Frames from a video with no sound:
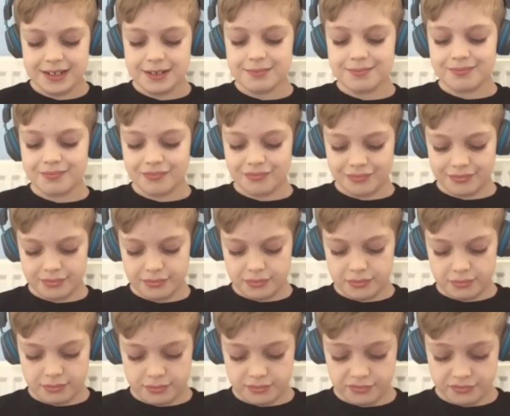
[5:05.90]

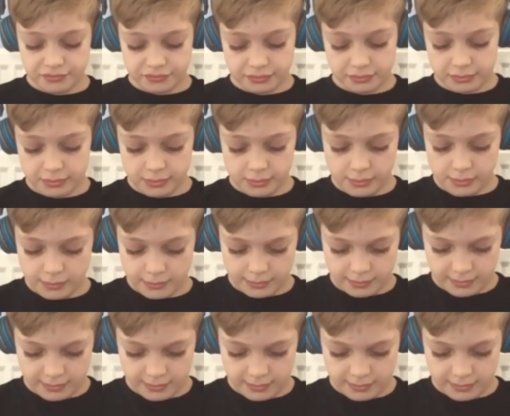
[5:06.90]
(no one is talking)